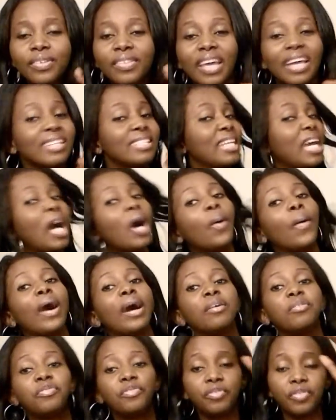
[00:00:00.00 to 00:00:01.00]
that's how
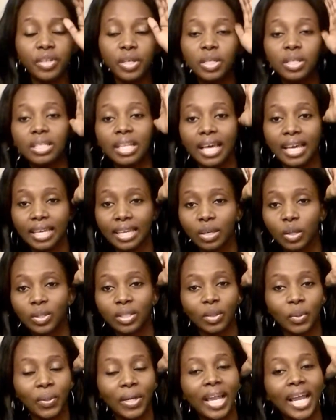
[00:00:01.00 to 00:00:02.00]
I feel, like
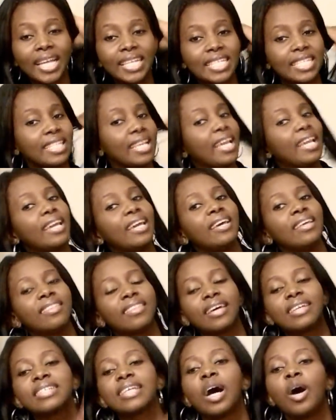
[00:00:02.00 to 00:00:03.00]
the way I say it,
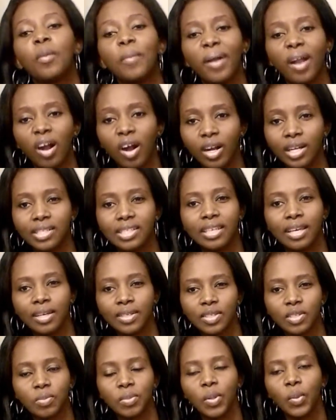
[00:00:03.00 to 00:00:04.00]
that's how my heart
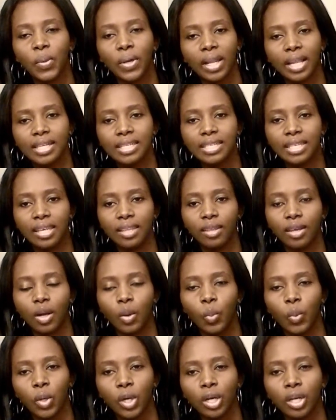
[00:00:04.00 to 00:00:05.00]
tells me when I say that
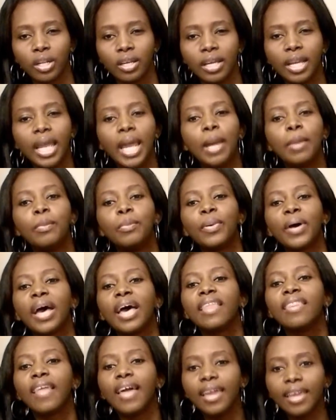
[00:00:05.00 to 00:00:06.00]
word.
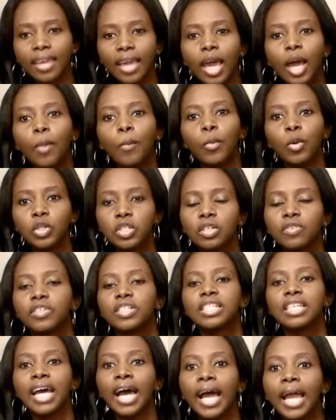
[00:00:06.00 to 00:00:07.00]
But like most of the
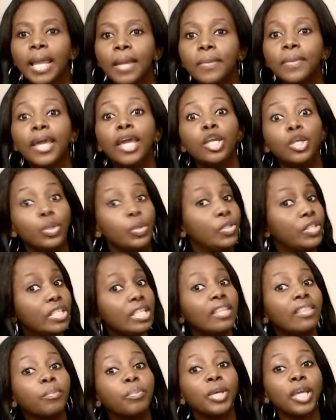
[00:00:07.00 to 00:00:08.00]
time, you
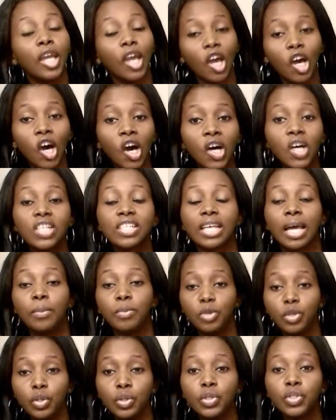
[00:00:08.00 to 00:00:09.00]
see, because I'm
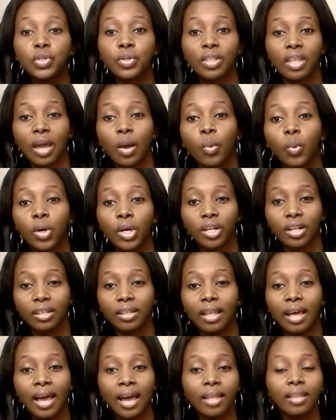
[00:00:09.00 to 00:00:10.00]
used to that word a
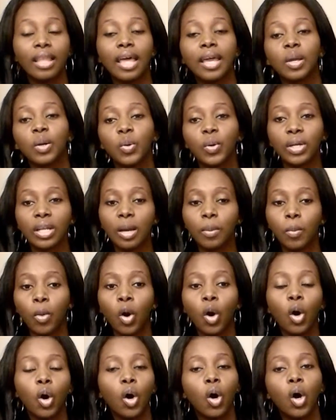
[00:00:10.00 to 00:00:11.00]
lot, like when I'm
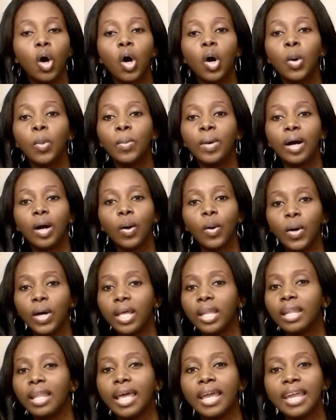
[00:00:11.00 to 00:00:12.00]
home, or
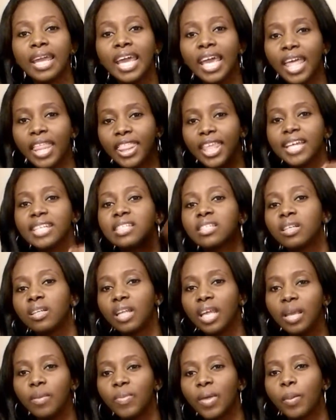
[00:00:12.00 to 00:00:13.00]
like that's the
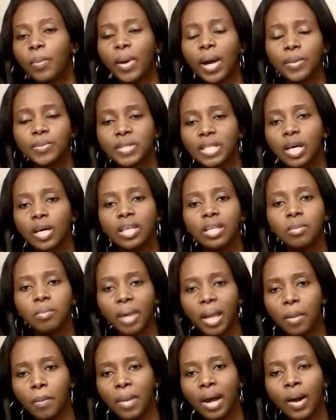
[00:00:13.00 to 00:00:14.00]
name that pops out in
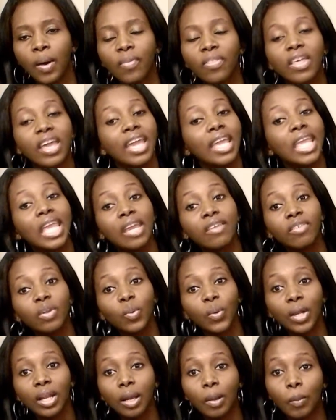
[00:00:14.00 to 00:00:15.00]
my mouth. Even
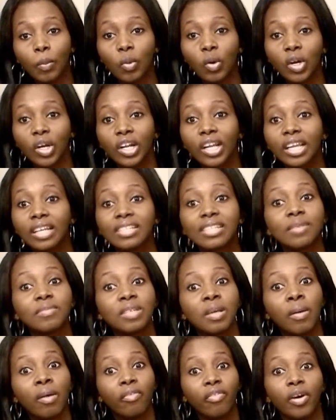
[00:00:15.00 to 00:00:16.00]
when I'm at work,
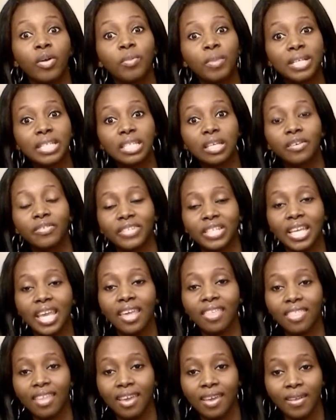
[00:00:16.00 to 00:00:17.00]
sometimes I found myself
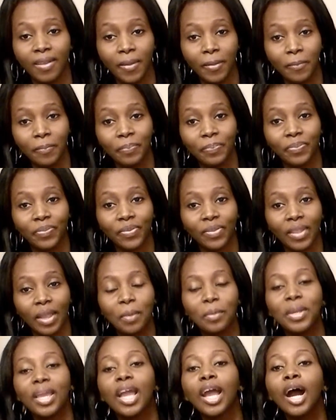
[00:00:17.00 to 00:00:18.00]
saying that,
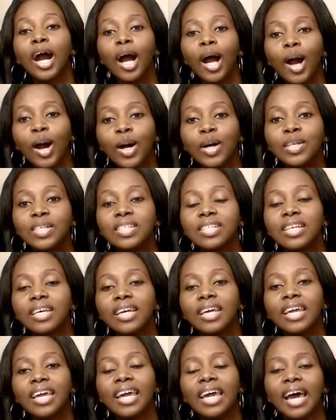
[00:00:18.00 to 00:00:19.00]
because
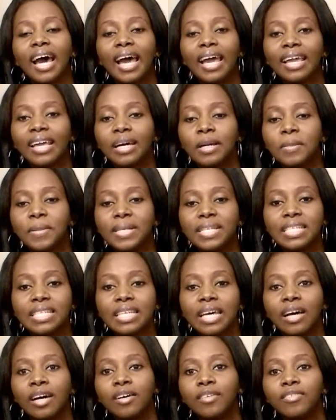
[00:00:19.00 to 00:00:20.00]
I got
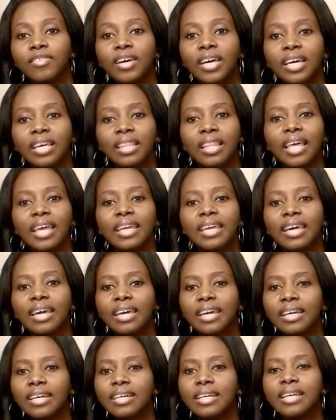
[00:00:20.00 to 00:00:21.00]
myself, like,
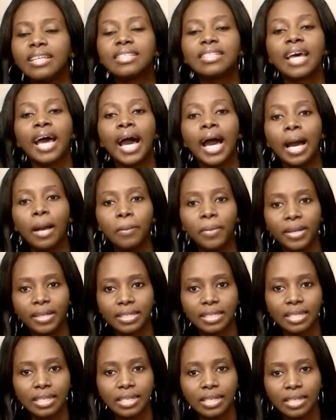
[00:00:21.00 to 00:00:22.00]
it's a
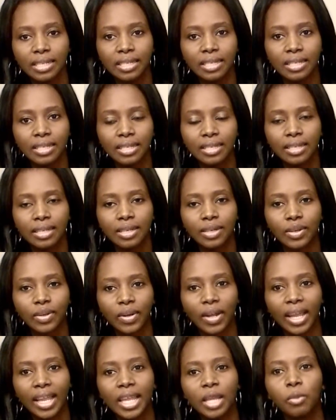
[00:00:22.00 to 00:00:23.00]
habit,
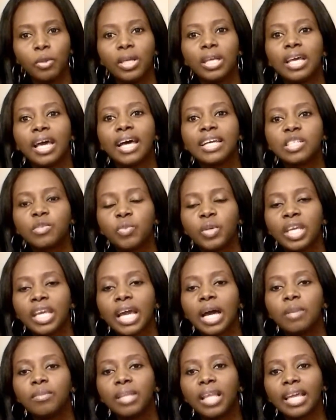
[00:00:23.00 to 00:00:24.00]
right? It has
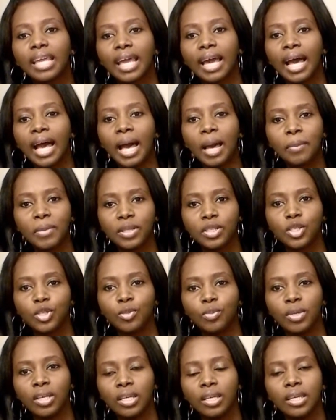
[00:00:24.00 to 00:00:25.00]
become like a habit to
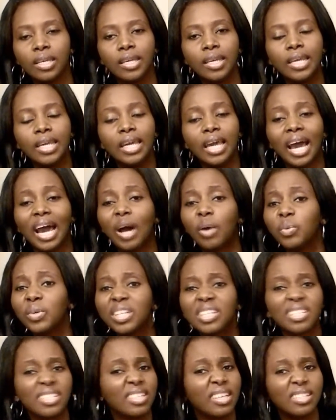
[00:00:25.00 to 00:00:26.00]
me. I
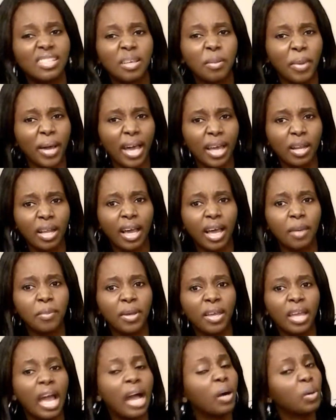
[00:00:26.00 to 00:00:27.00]
wouldn't say it's a bad
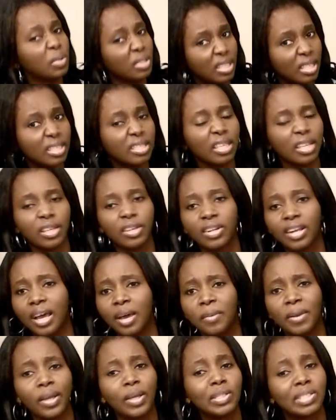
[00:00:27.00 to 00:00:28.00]
habit. I would say it's a good
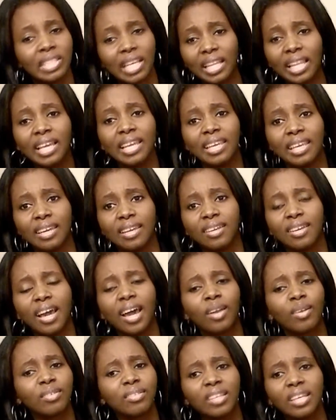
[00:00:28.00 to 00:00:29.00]
habit because I like it. I
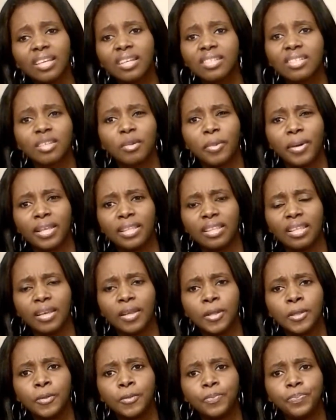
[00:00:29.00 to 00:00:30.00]
don't think it's a bad
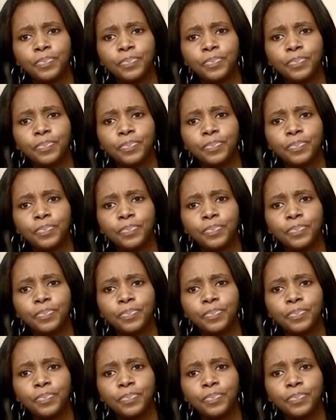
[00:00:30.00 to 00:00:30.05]
thing,